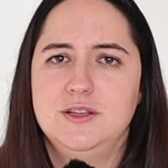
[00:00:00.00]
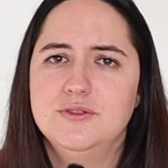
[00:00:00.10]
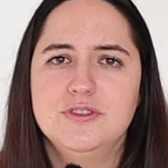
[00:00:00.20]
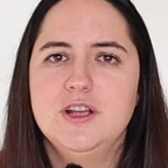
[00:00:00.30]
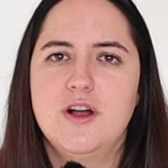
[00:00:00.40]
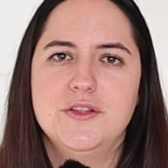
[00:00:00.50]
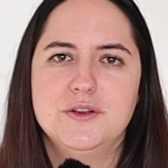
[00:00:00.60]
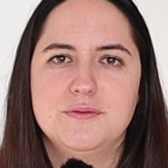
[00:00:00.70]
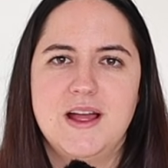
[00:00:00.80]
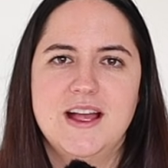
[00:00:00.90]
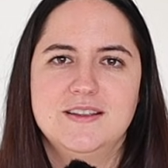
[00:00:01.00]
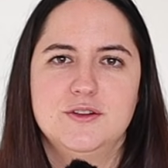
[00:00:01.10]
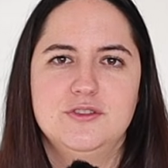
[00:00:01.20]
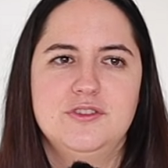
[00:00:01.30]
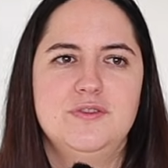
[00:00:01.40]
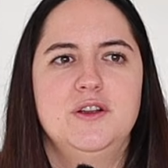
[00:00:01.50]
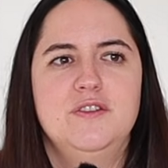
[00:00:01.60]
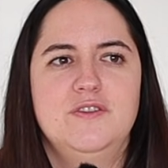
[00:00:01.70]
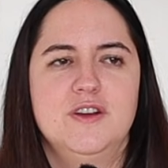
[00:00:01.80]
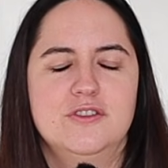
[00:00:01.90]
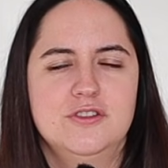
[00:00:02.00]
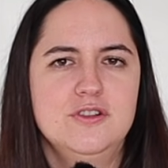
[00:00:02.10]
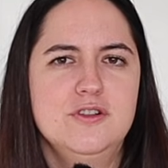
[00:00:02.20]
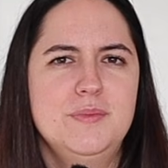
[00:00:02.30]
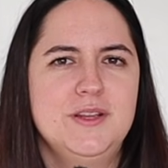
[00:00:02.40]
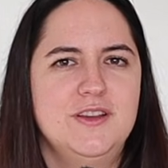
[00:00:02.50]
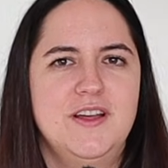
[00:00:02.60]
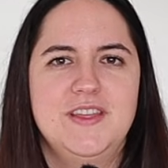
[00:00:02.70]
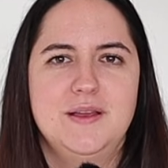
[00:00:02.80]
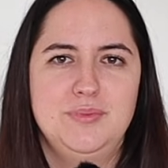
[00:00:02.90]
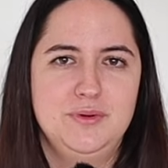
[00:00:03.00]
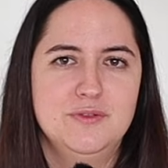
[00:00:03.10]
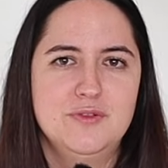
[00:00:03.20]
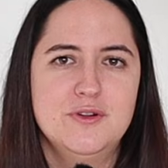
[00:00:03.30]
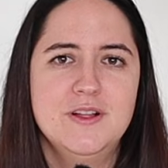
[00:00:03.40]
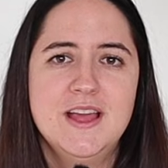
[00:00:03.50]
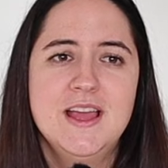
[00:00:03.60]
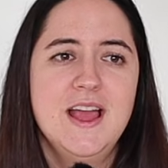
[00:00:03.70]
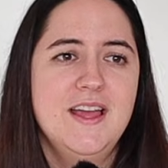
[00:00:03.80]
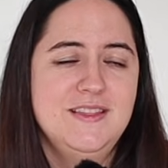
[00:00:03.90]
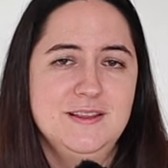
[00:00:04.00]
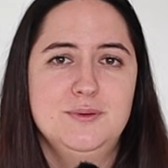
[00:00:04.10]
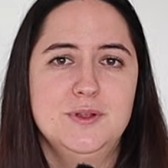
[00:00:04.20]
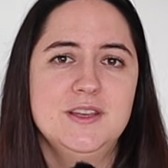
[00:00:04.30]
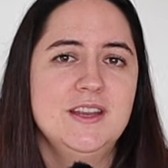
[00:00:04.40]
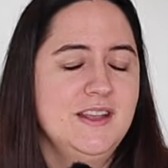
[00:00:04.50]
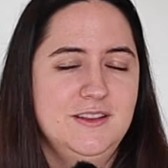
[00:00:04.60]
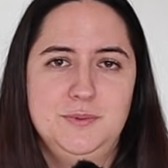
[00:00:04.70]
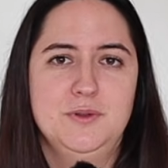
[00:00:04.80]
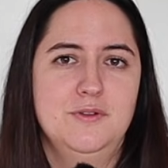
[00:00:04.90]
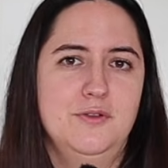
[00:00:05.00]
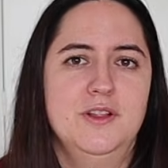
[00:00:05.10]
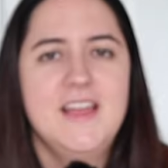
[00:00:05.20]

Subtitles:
Usually all their racks are just very functional but not that beautiful, and this one is beautiful.